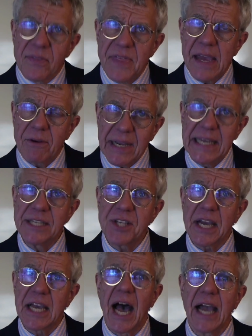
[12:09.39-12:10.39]
There is
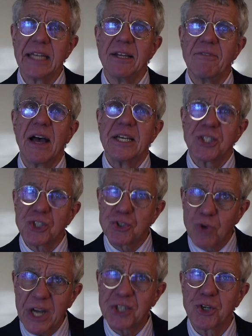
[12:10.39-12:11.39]
a kind of
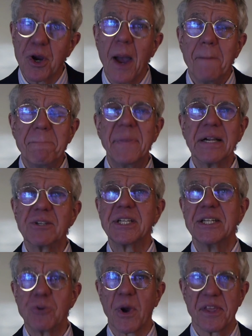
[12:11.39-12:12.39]
structure built
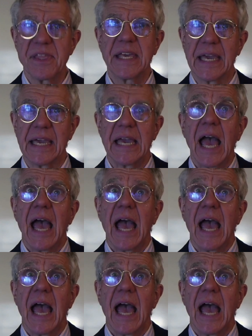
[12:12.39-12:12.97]
into our thinking.